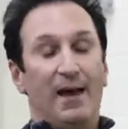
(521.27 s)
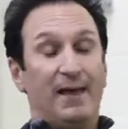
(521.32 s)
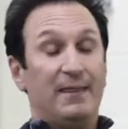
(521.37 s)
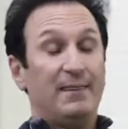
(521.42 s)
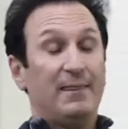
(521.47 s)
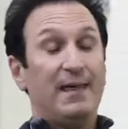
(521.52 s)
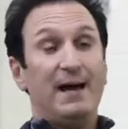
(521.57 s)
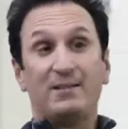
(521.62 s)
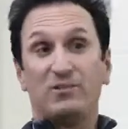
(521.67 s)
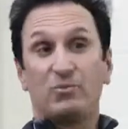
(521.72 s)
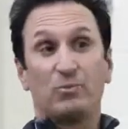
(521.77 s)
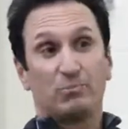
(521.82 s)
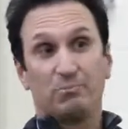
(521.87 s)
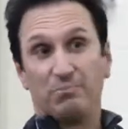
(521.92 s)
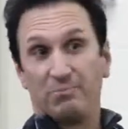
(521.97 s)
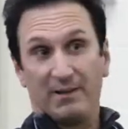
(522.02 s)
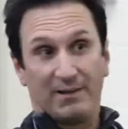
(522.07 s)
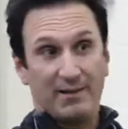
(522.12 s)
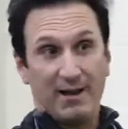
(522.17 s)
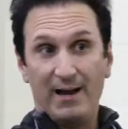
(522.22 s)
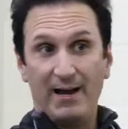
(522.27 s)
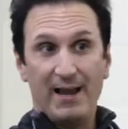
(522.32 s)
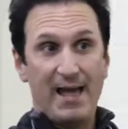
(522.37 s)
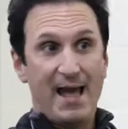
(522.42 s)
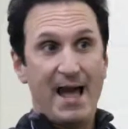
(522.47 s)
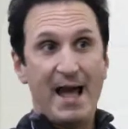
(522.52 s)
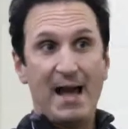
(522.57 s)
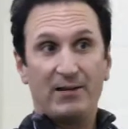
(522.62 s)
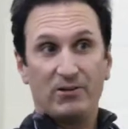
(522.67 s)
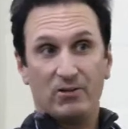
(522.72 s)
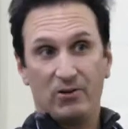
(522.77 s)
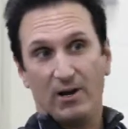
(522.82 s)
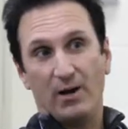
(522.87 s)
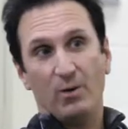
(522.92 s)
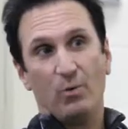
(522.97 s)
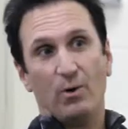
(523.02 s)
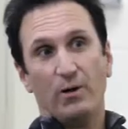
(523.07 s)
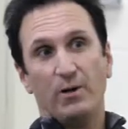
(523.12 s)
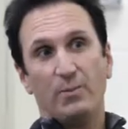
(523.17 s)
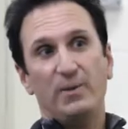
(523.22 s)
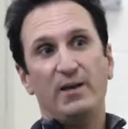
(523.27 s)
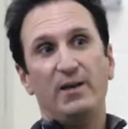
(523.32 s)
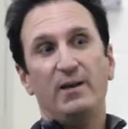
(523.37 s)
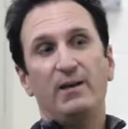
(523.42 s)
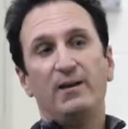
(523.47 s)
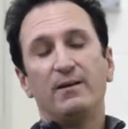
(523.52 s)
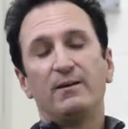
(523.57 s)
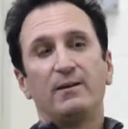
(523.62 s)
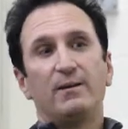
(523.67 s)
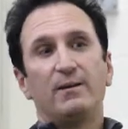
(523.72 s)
And that's the kind of actor I want to be.